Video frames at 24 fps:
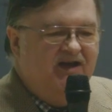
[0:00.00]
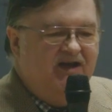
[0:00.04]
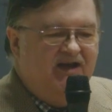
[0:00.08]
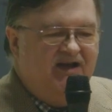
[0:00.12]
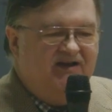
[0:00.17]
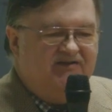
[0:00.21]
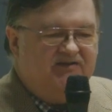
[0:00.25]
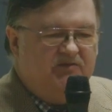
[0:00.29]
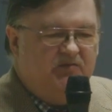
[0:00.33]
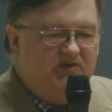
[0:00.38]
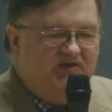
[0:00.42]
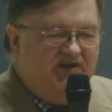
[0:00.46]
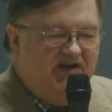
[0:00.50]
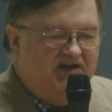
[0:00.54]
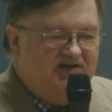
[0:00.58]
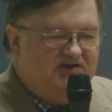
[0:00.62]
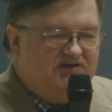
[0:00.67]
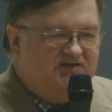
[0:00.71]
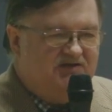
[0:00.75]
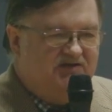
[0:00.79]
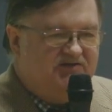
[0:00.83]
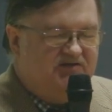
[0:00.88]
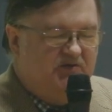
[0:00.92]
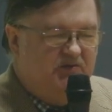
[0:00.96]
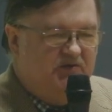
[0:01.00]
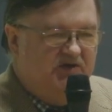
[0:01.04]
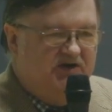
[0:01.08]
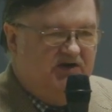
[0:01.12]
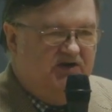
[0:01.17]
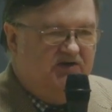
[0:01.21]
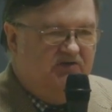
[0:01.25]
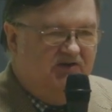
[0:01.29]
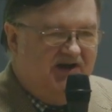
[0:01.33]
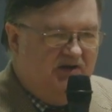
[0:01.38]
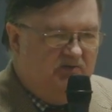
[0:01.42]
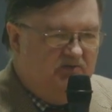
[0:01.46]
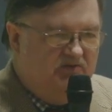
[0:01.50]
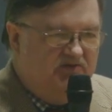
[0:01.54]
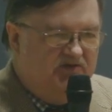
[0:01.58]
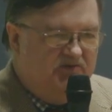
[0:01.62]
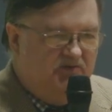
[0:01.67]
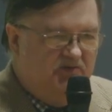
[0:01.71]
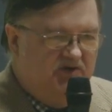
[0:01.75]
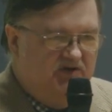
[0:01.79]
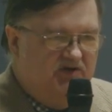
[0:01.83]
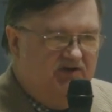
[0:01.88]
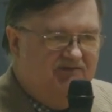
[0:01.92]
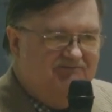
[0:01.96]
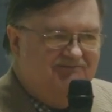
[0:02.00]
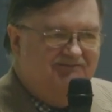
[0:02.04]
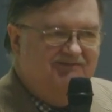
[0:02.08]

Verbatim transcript: has the potential to be a groundsman.